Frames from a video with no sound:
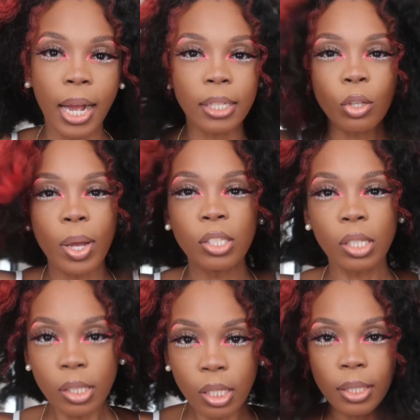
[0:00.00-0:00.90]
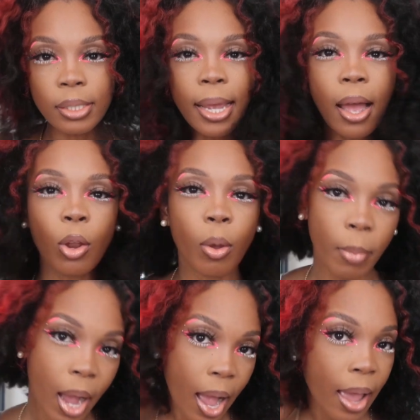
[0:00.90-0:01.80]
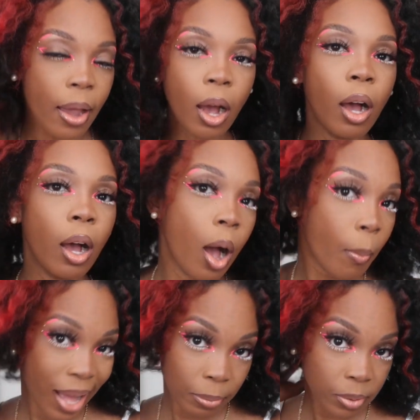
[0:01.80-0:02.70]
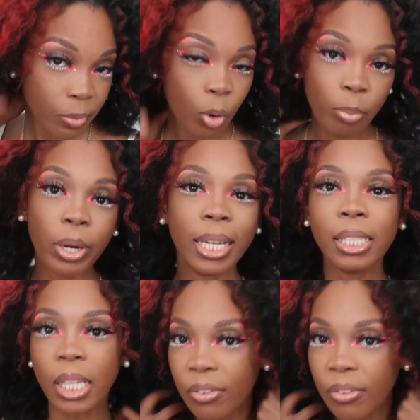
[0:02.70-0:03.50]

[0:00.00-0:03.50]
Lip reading: guys, so I just took down my Pop Smoke braids.